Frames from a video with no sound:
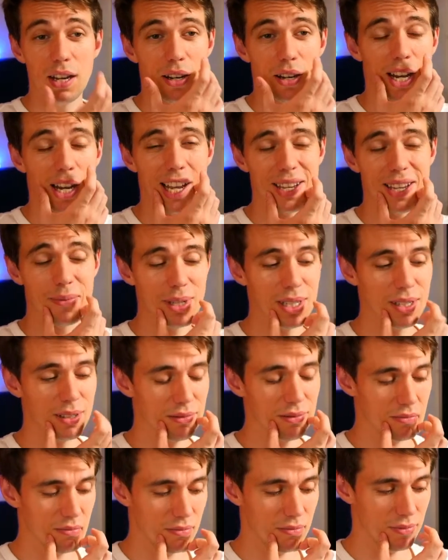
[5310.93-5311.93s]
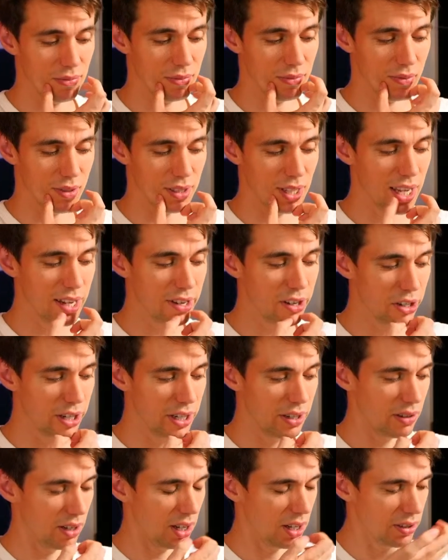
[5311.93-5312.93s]
I mean, I
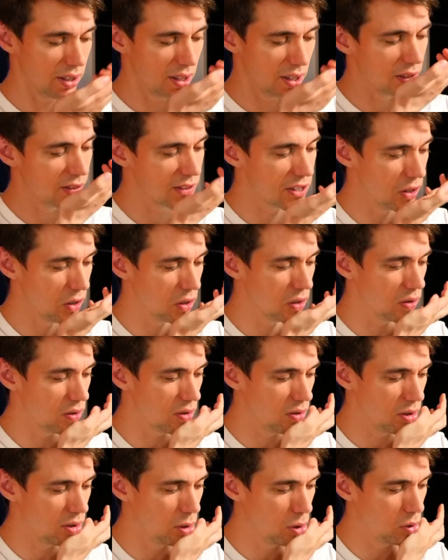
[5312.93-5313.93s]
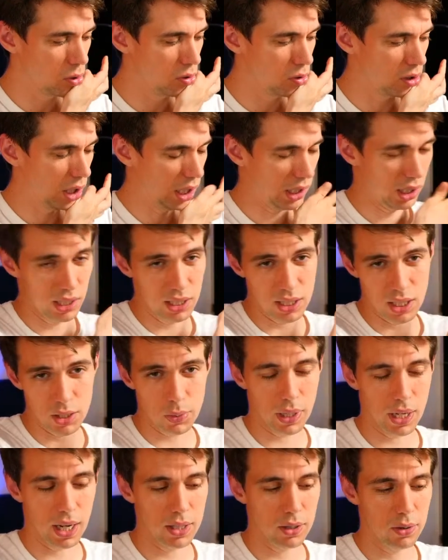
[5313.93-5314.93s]
agree. I think so too. At least that's
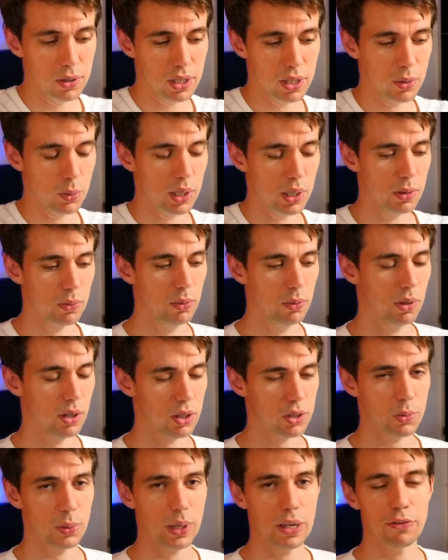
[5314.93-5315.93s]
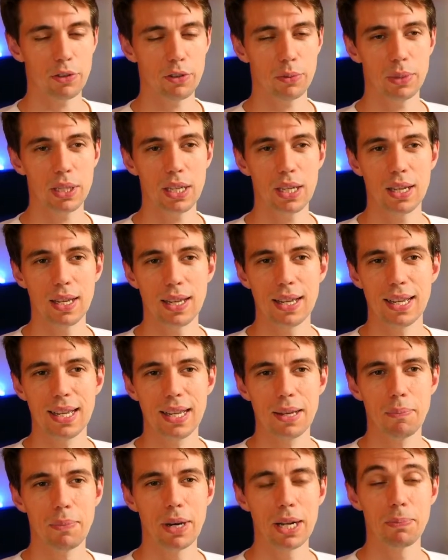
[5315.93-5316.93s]
what I use and what works well for me.
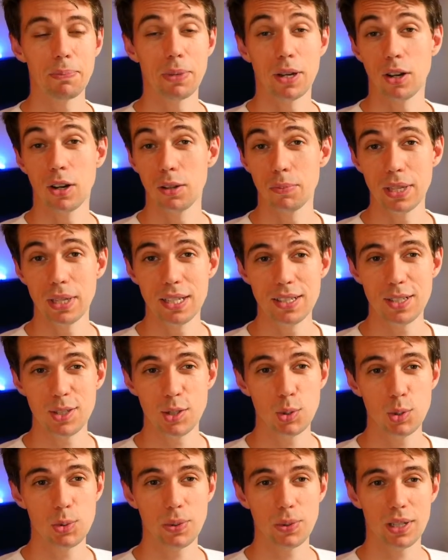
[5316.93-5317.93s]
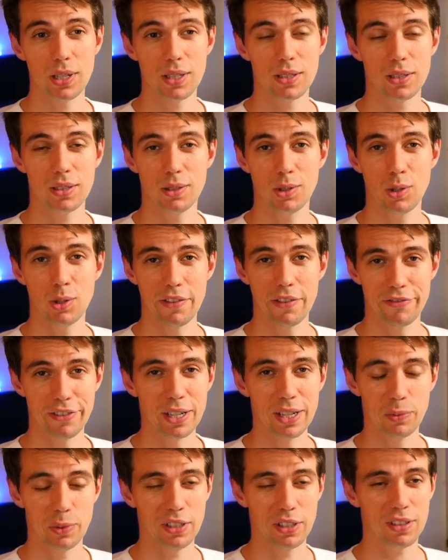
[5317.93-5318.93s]
But by all means, use what you have
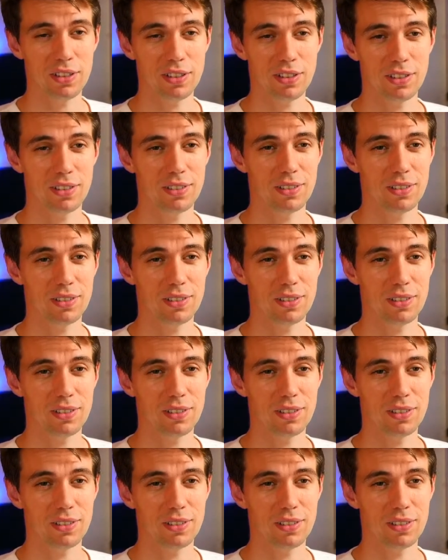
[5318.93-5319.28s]
fun with.